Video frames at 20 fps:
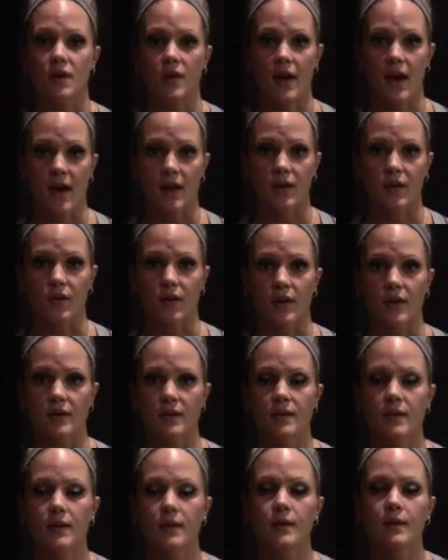are
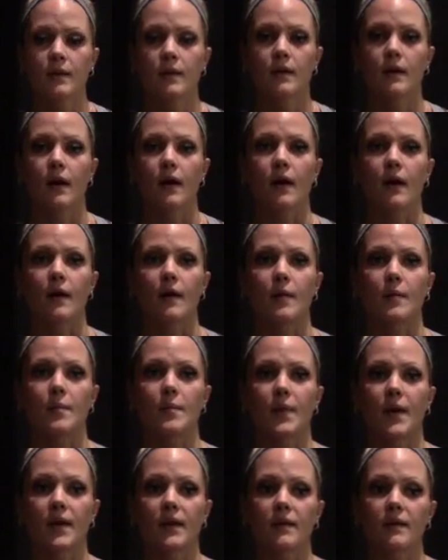accurate.
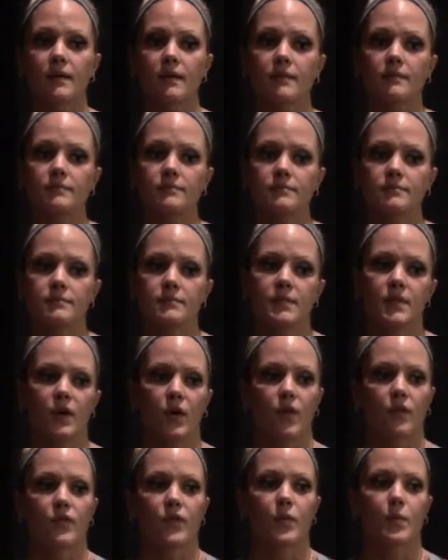But you
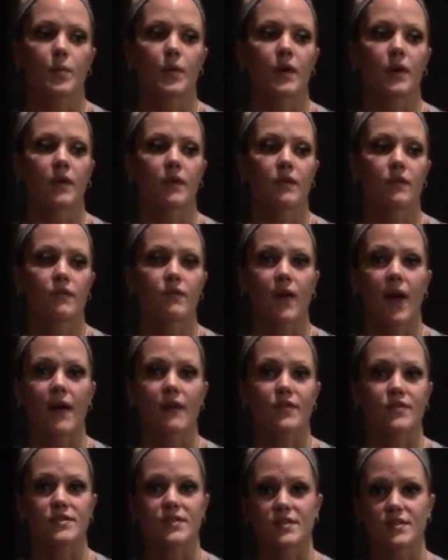know, if you're burning
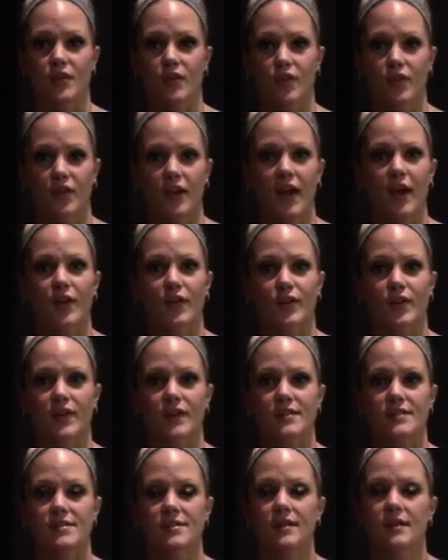500 or 600
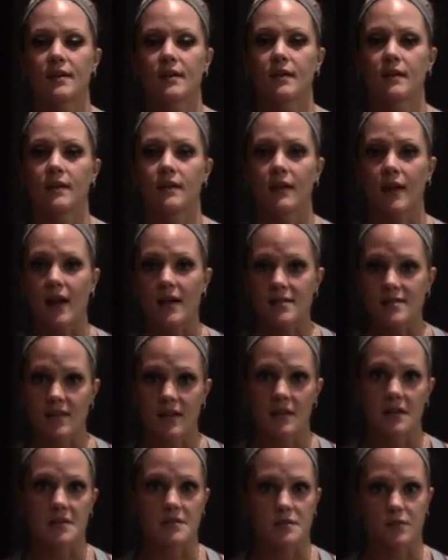calories, yes,
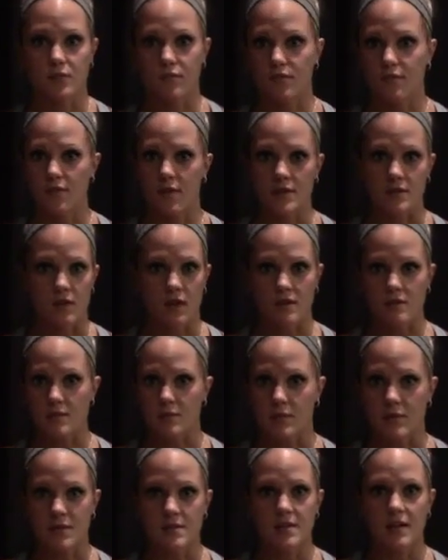it's
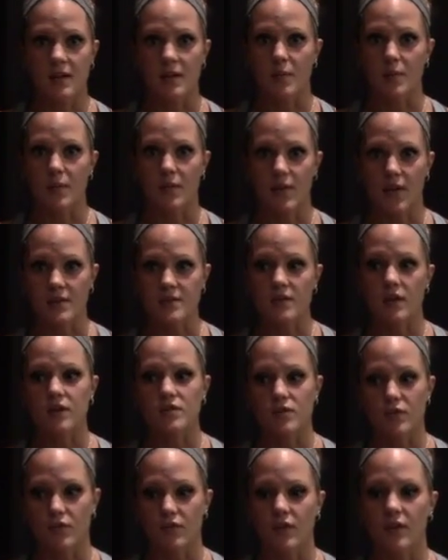awesome to see, but that's
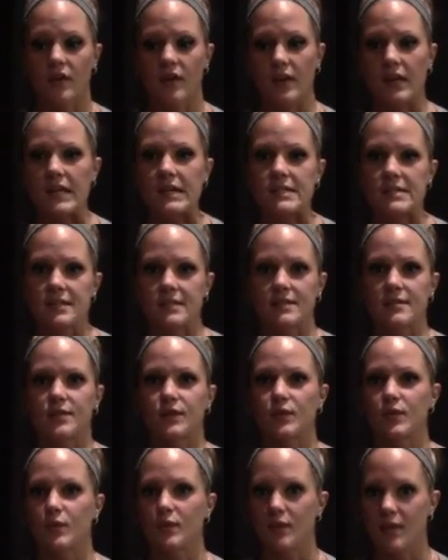also very easy
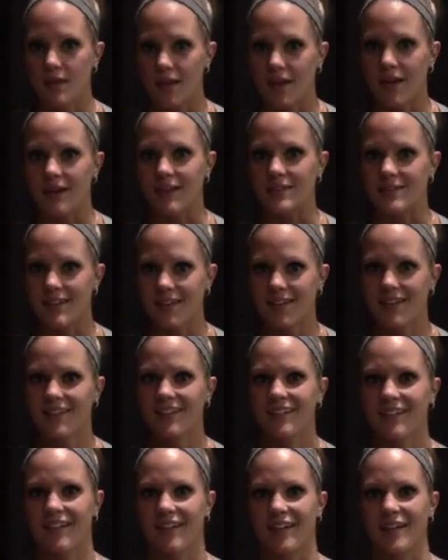to eat
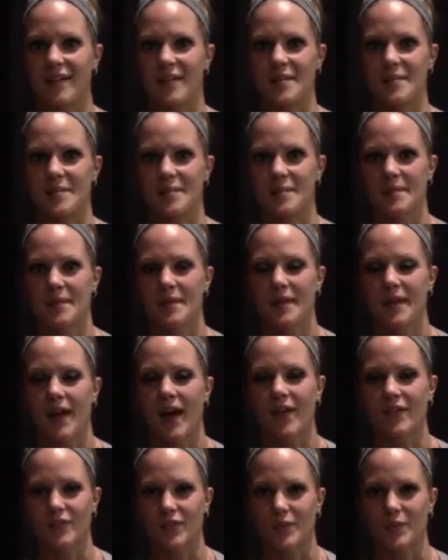
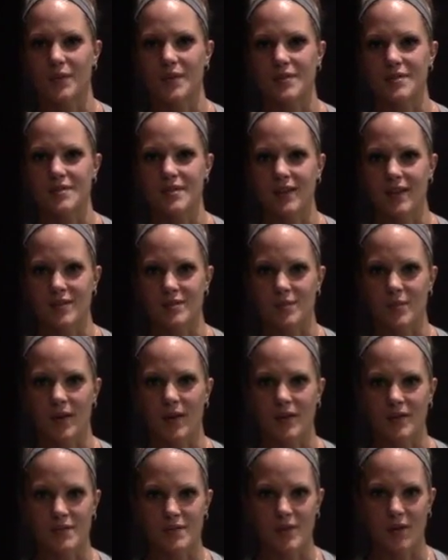afterwards as
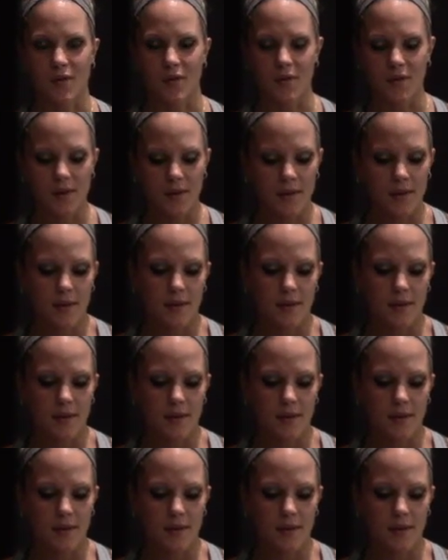well. So